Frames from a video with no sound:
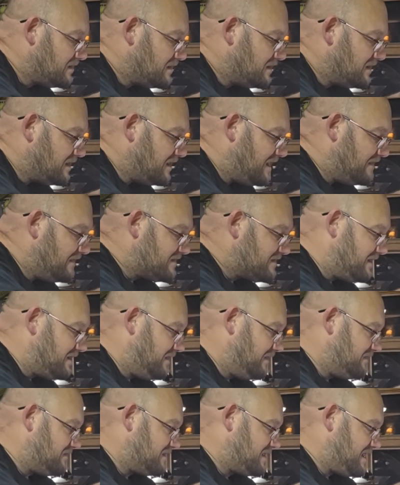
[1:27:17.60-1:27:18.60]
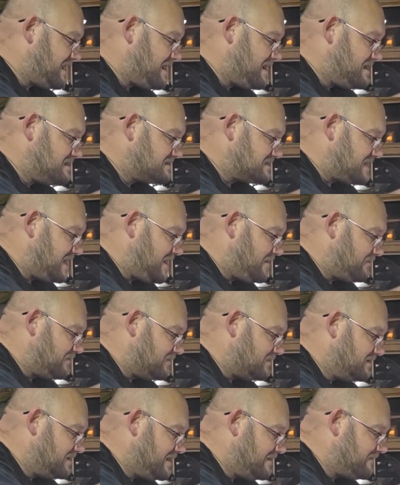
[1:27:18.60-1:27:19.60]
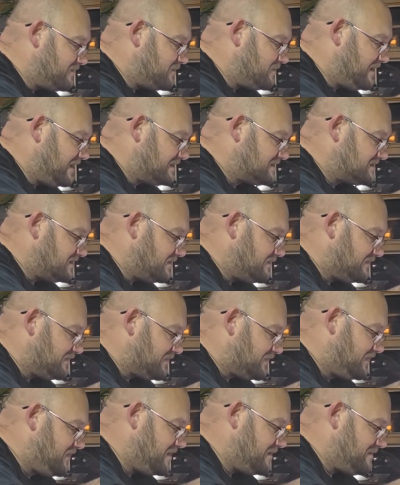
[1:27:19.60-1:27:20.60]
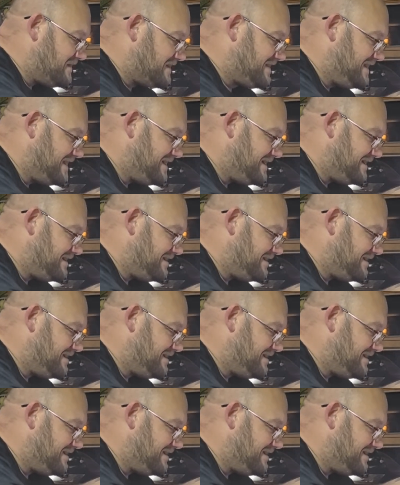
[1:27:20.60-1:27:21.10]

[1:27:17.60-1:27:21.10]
I've got other guys, I will never make something for them again.